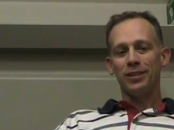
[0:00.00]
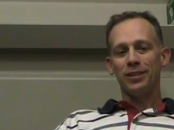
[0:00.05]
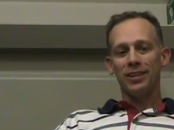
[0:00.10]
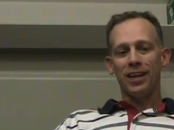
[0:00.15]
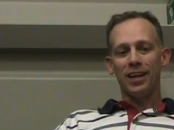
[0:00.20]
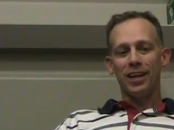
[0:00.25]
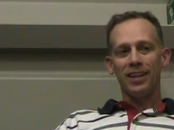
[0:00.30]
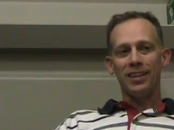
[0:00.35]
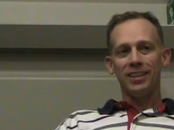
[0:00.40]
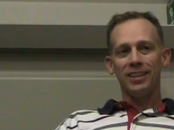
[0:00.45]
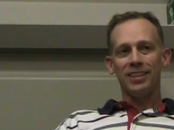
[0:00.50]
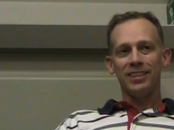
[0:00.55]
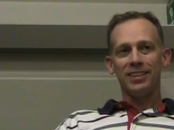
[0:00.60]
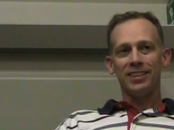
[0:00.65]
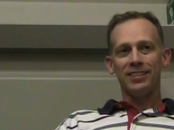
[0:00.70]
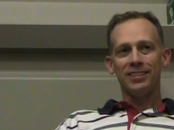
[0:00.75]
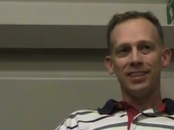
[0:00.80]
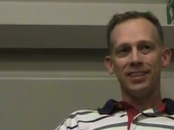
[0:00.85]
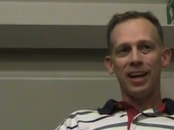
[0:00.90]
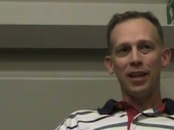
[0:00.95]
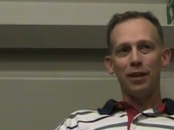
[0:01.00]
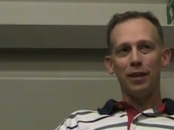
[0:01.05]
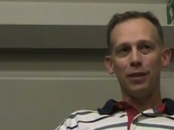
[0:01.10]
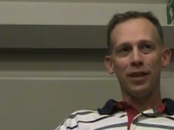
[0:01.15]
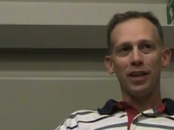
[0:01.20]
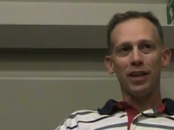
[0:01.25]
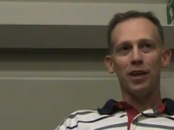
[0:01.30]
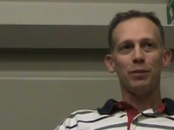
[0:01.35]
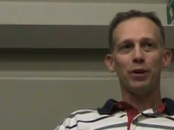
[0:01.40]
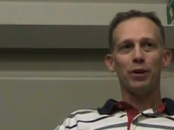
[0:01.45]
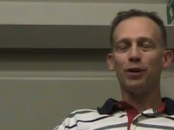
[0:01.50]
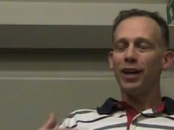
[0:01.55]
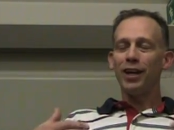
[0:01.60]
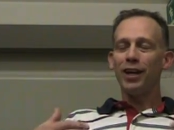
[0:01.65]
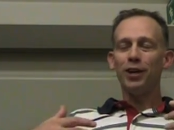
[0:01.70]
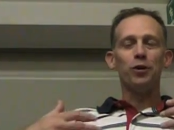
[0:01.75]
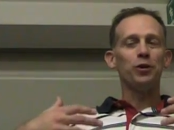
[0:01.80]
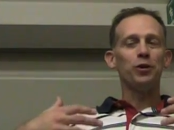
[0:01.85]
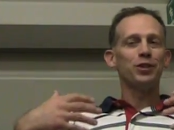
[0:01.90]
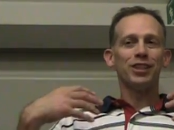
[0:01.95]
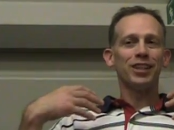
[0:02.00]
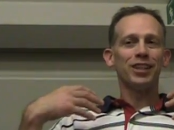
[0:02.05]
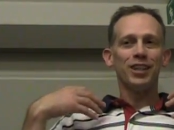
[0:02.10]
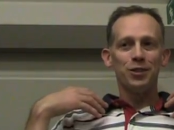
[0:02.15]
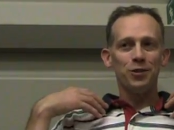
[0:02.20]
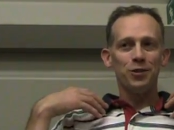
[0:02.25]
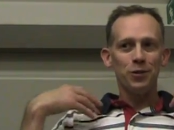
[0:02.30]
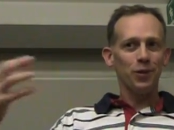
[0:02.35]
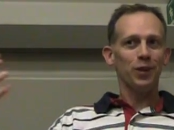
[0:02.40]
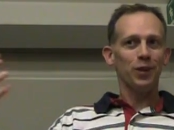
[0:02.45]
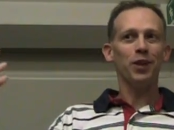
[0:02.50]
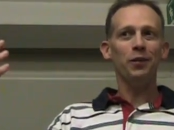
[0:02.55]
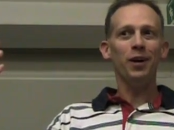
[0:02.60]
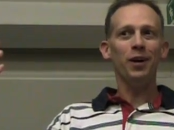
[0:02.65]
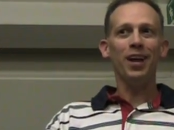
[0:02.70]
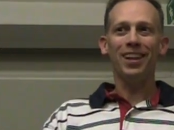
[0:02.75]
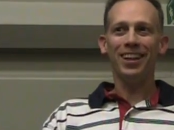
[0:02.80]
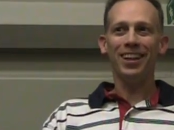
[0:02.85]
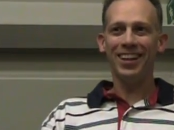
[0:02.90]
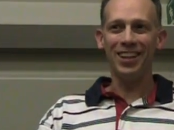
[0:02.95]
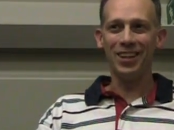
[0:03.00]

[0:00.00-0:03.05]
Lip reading: I think I'm a great coach and can do it really well.